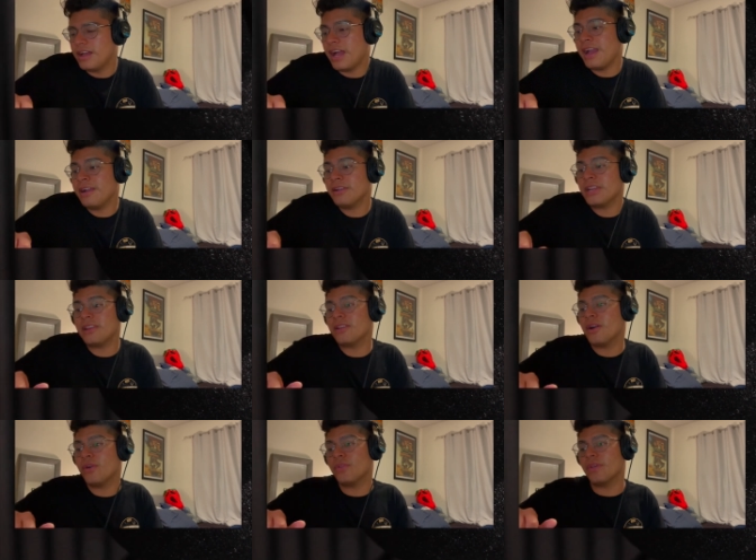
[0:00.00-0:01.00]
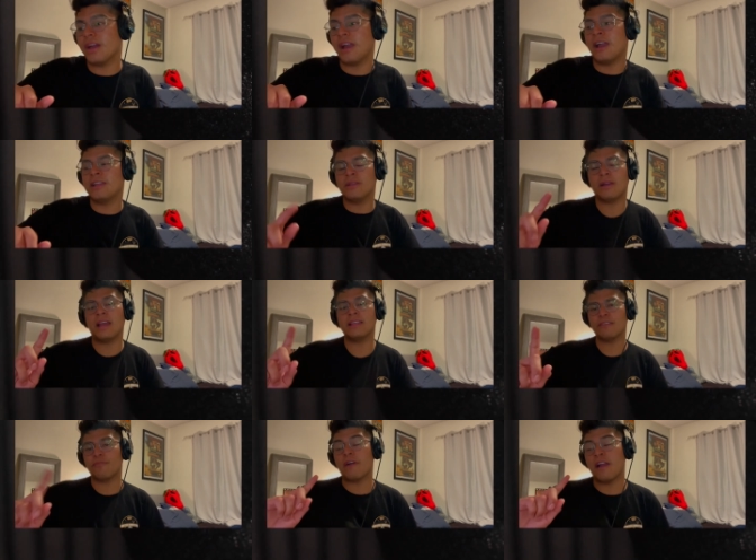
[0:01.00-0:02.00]
I already know. I
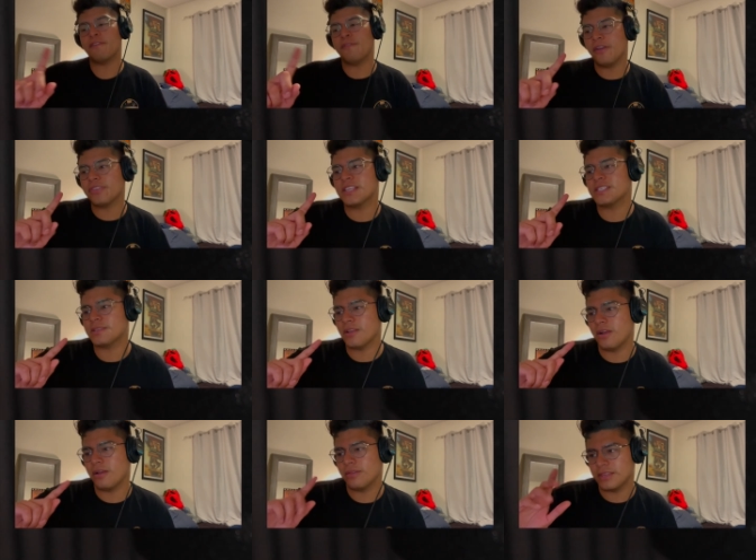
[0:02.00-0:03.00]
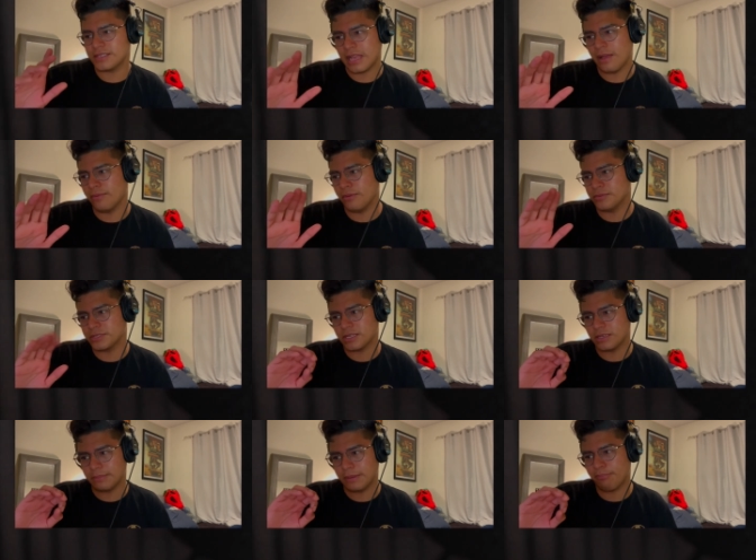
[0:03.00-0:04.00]
felt this album was
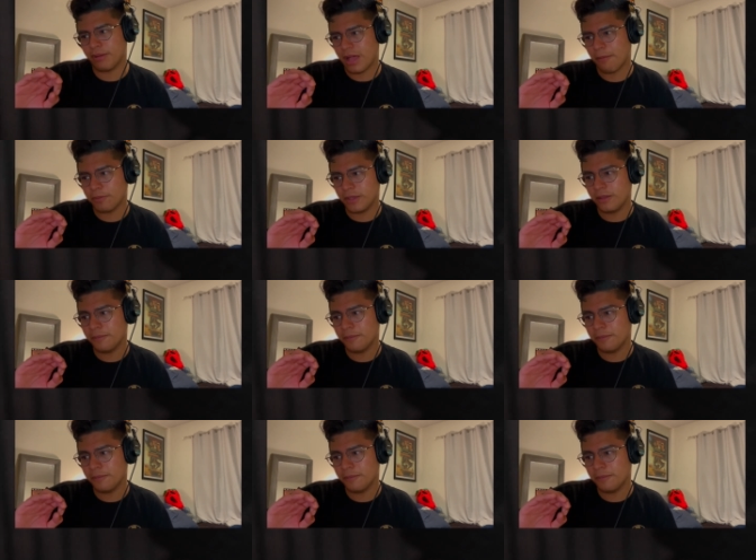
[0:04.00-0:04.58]
gonna be poppy.